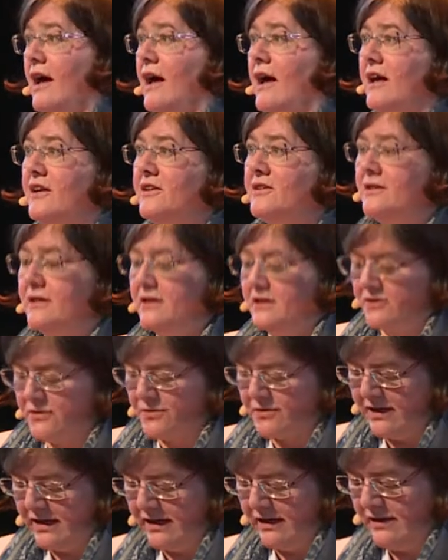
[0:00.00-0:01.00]
as the
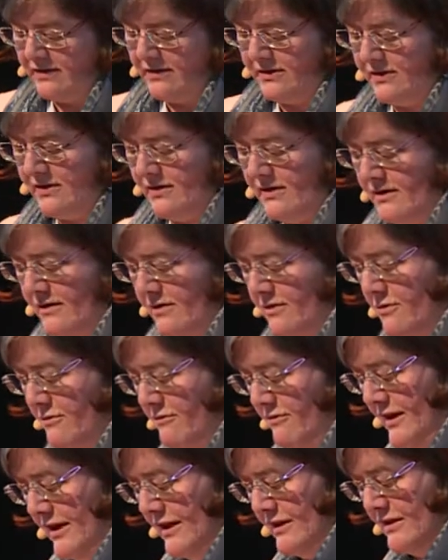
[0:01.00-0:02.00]
trickiest
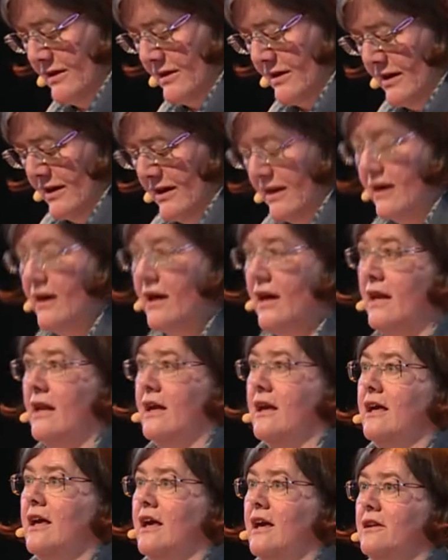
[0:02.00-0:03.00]
to reach
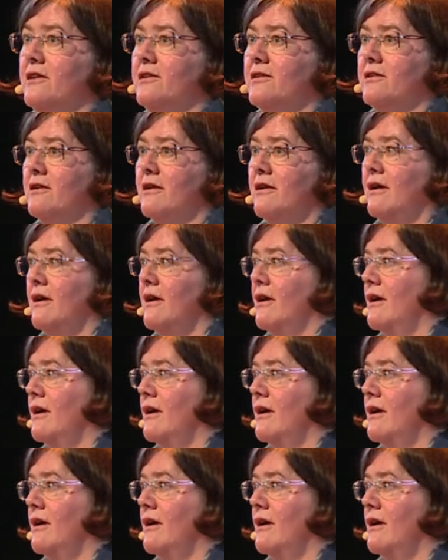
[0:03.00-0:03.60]
and engage.